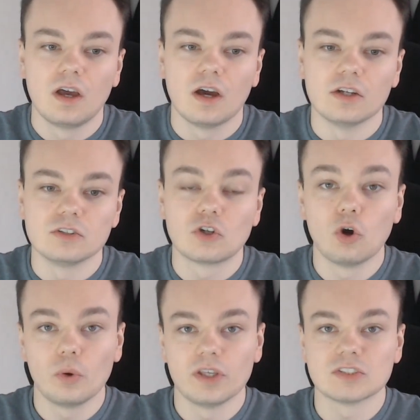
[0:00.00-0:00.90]
and go
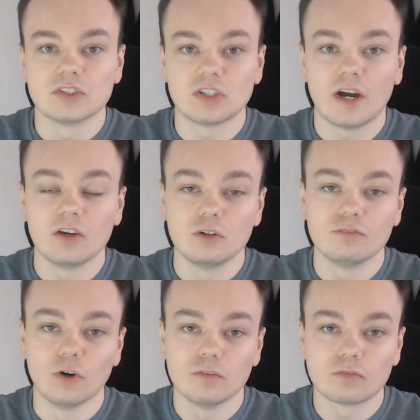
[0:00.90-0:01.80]
with this until I heard
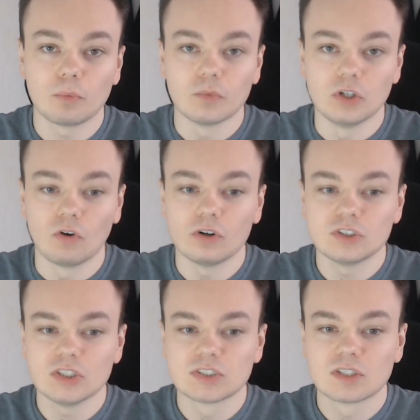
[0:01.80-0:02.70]
further from the
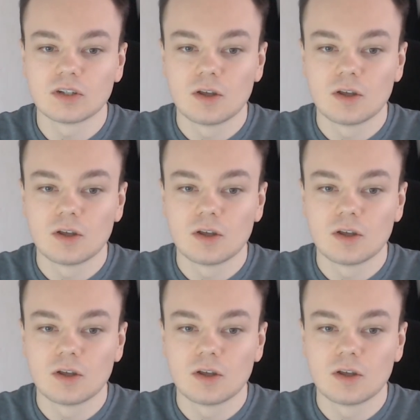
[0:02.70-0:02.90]
neurologist.